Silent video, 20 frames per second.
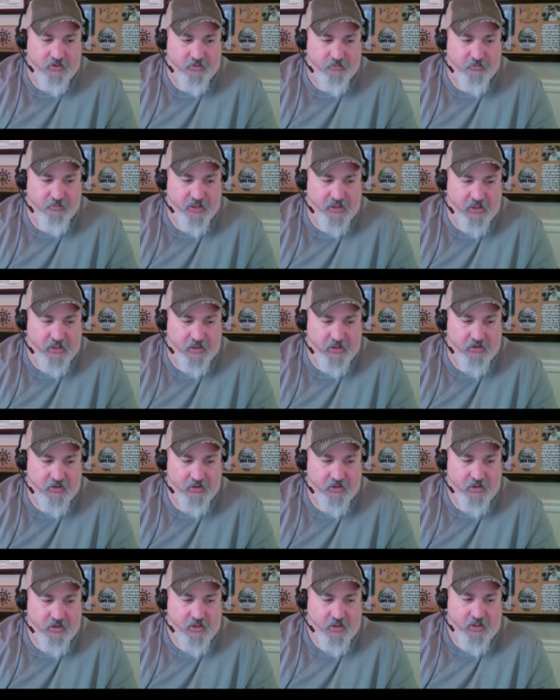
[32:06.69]
But uh,
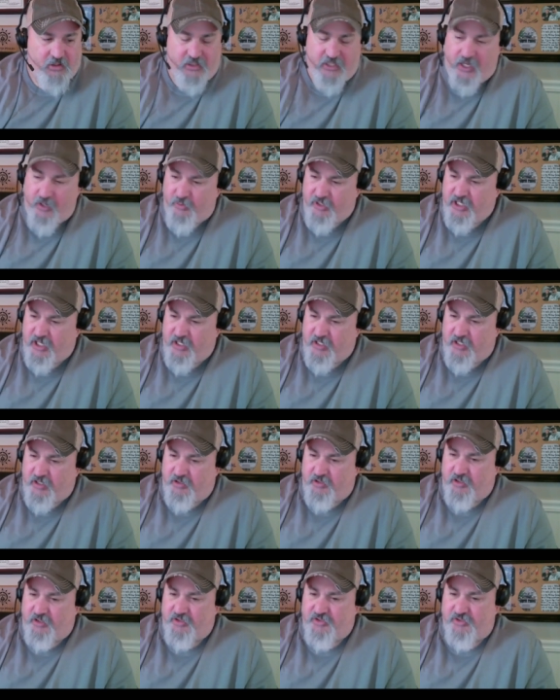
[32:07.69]
yeah, we got out
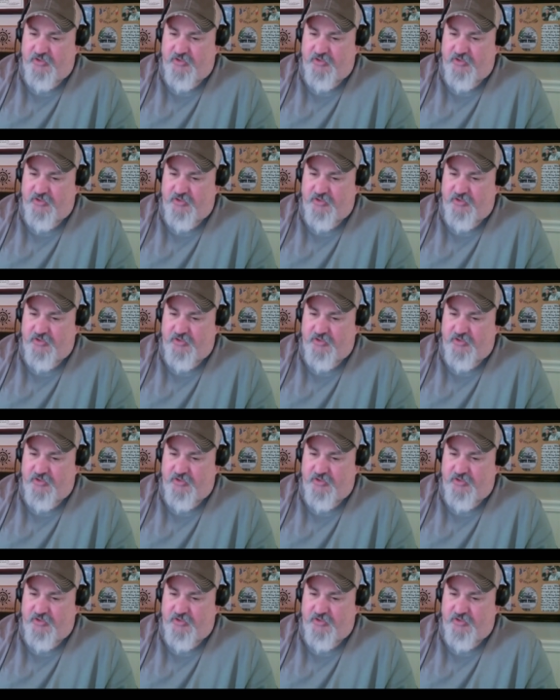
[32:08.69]
of there.